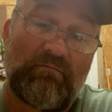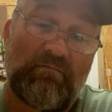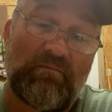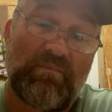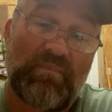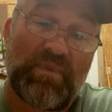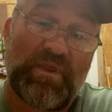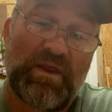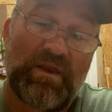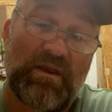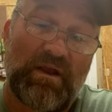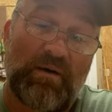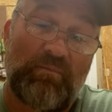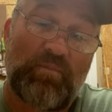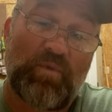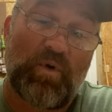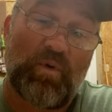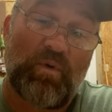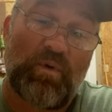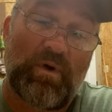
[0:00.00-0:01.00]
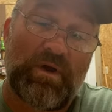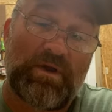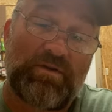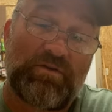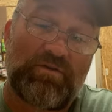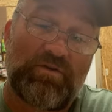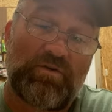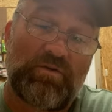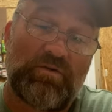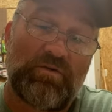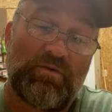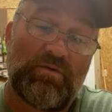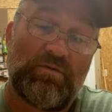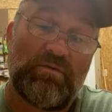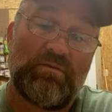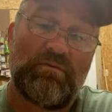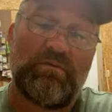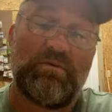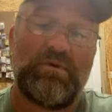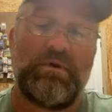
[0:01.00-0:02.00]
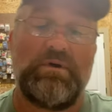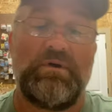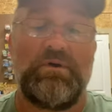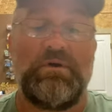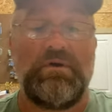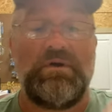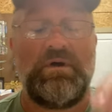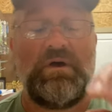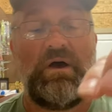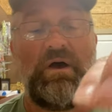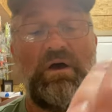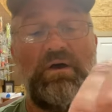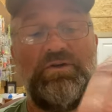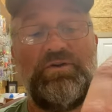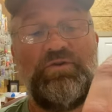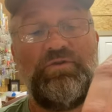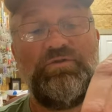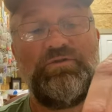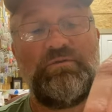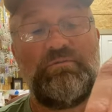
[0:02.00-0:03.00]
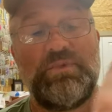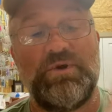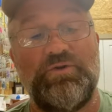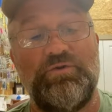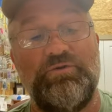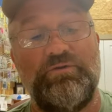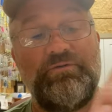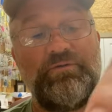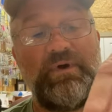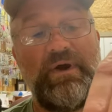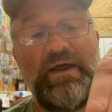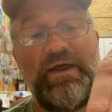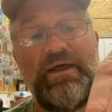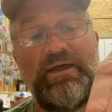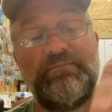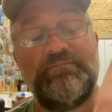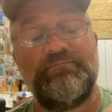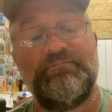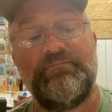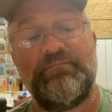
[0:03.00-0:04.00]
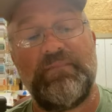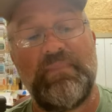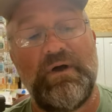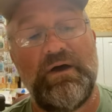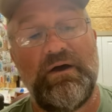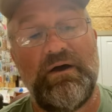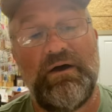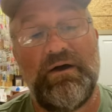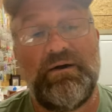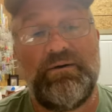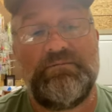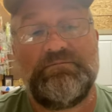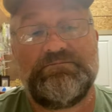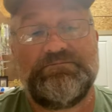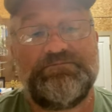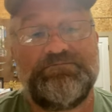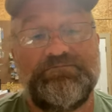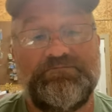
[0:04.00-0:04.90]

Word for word: then I'm going to uh, use a blue thread. Um,